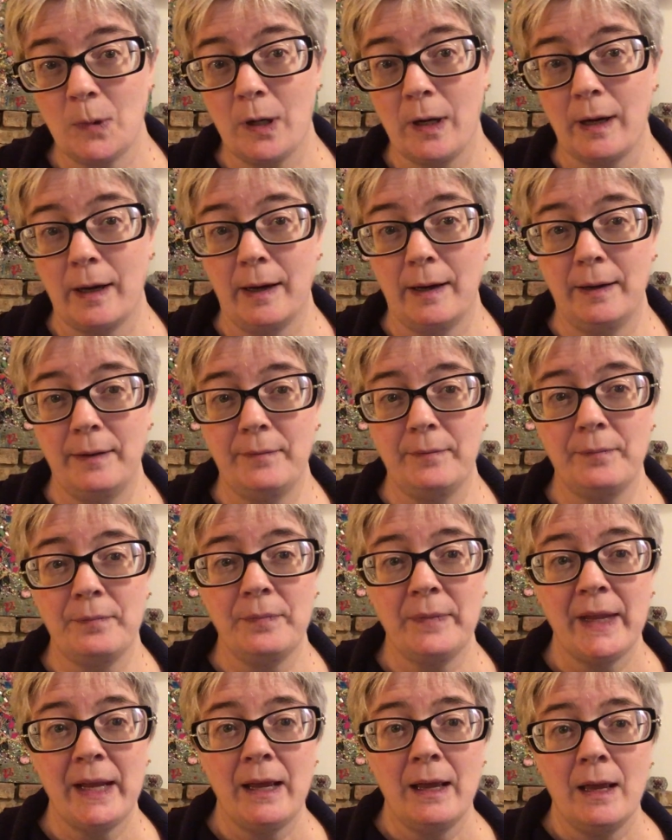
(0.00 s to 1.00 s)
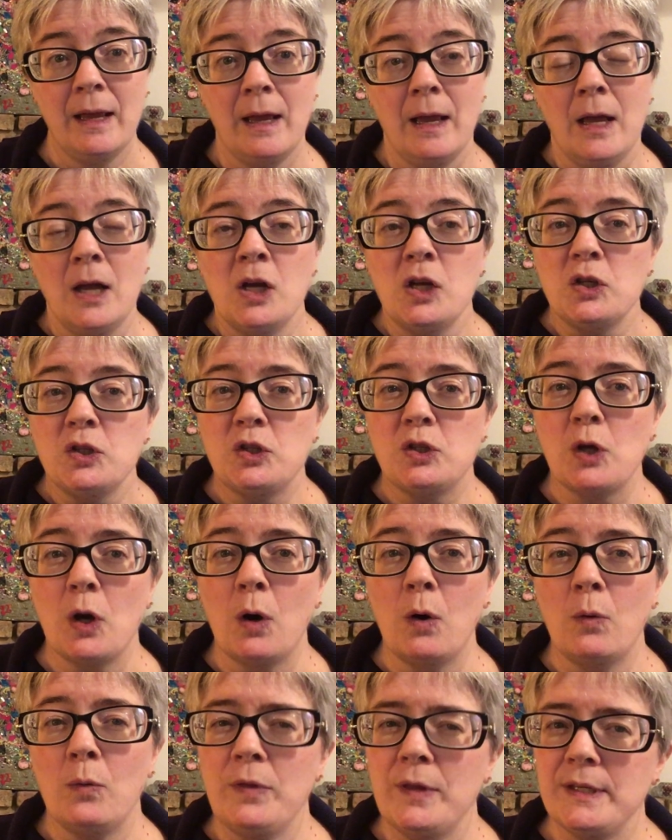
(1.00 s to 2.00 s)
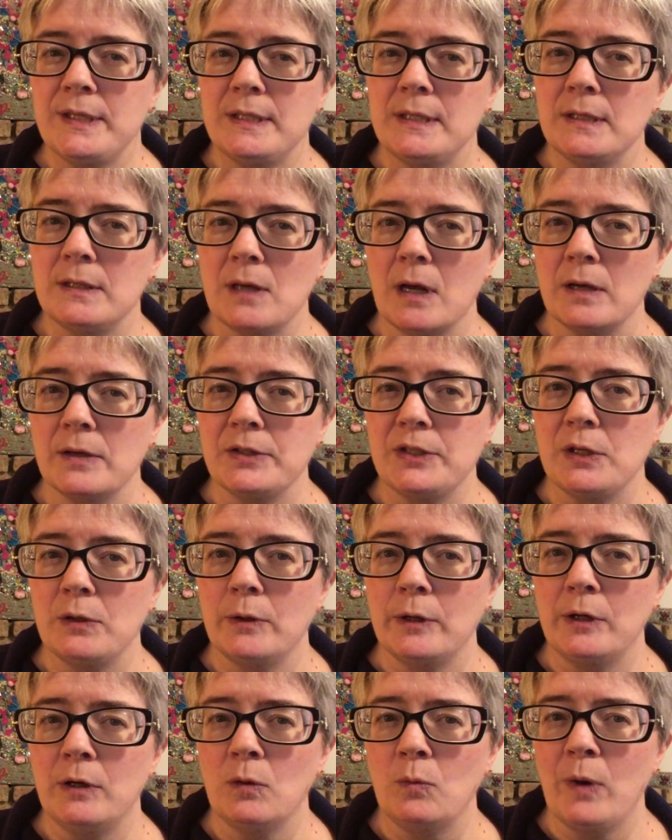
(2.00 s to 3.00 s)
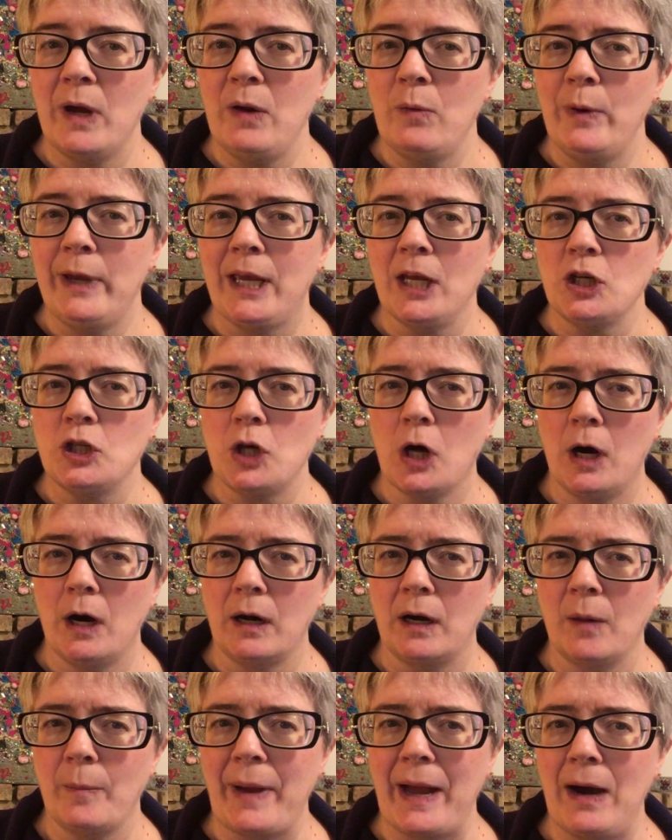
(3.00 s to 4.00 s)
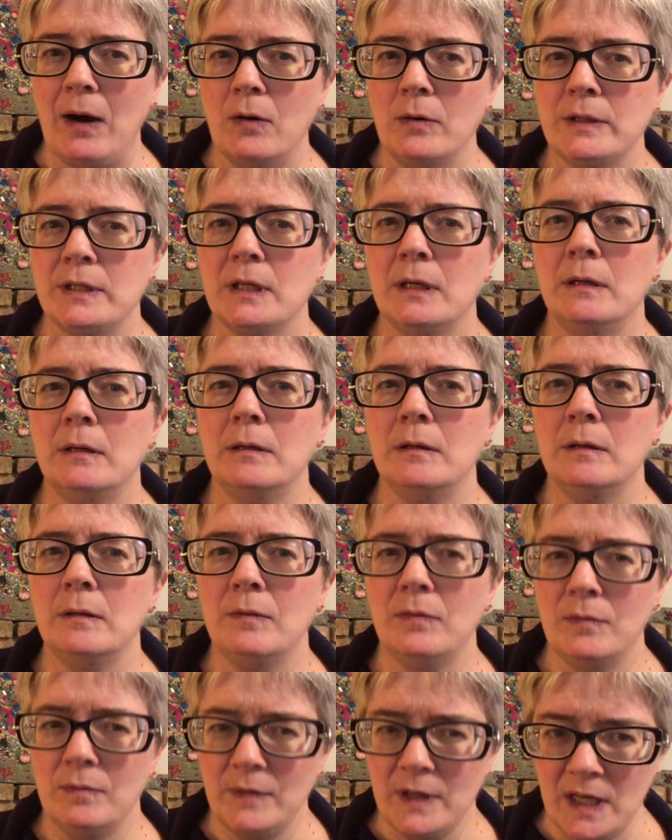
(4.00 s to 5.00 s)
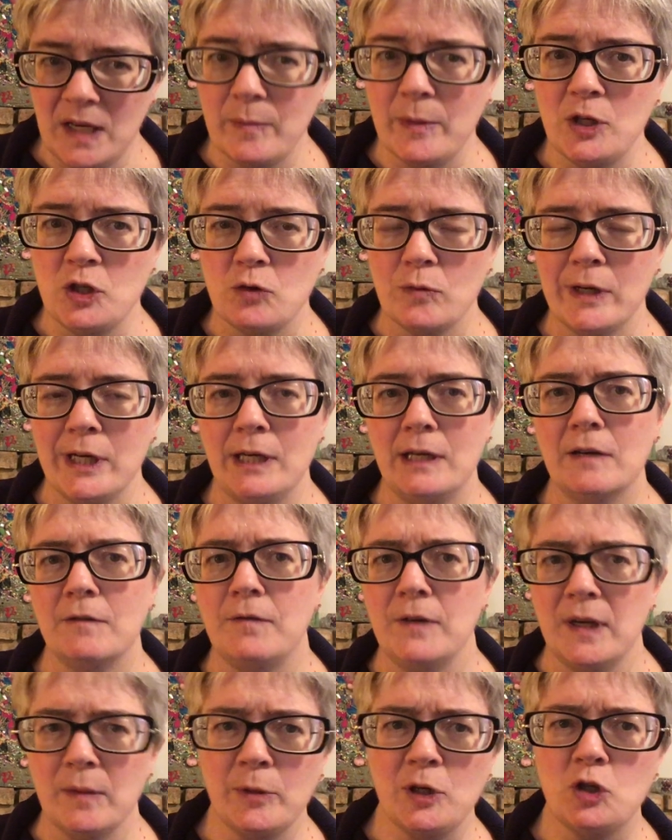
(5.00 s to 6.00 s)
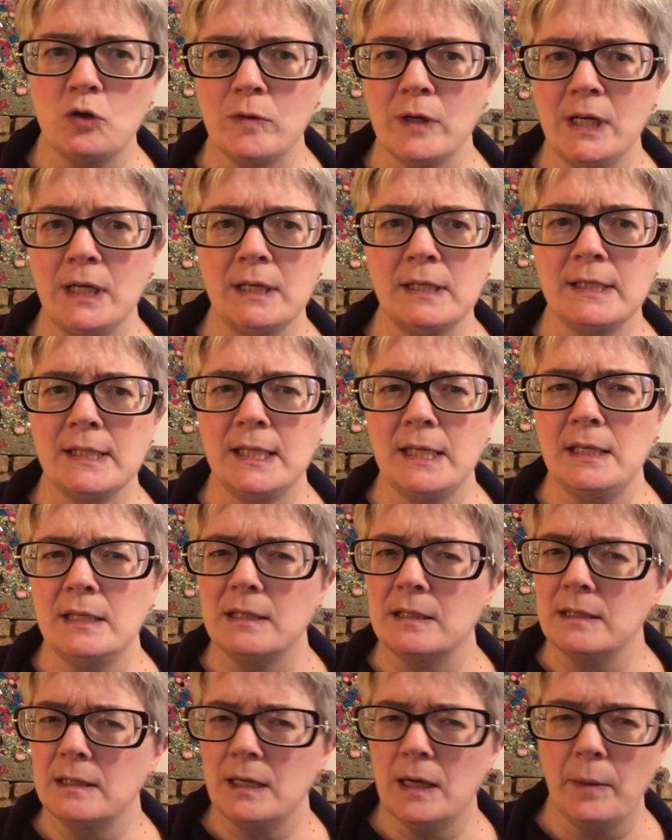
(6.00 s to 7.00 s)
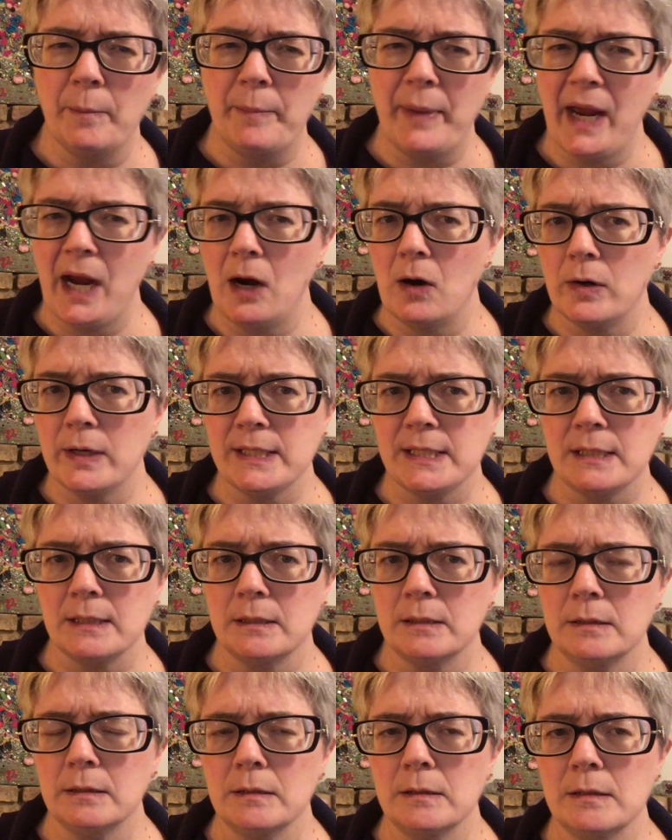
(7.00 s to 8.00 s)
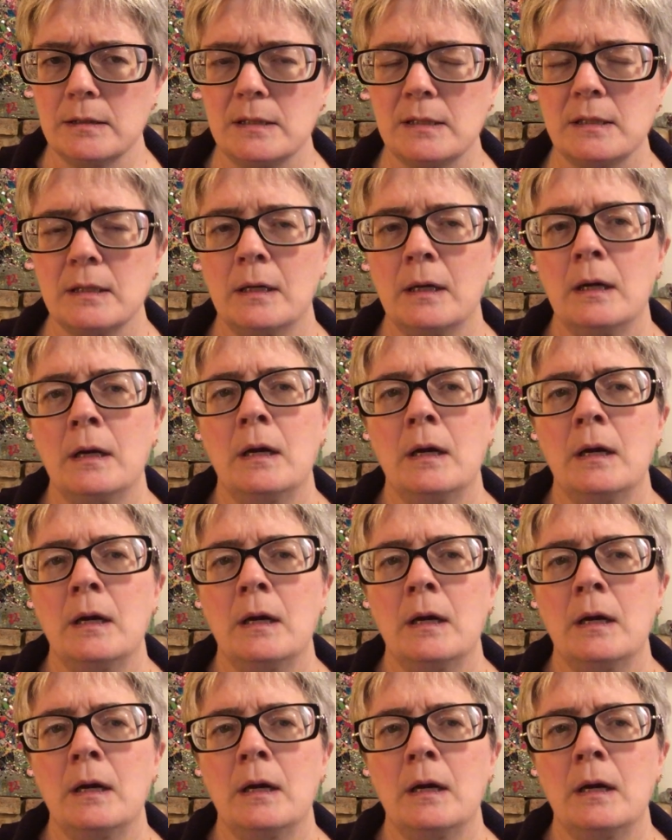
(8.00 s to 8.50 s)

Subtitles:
Okay? So this is also a good way we can talk about imagery. If imagery is these comparisons,